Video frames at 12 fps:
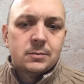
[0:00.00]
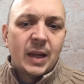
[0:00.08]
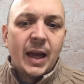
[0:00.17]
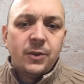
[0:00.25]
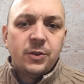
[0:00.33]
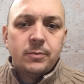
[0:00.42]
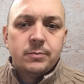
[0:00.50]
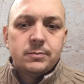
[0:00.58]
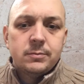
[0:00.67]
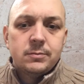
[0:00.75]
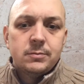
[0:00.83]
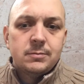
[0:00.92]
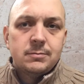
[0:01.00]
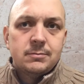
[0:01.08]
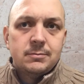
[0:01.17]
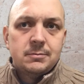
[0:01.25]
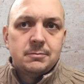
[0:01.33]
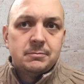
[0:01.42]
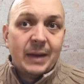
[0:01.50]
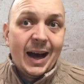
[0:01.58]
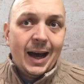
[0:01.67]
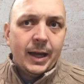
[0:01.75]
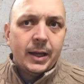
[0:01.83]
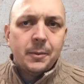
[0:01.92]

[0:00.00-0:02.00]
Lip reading: as in hi,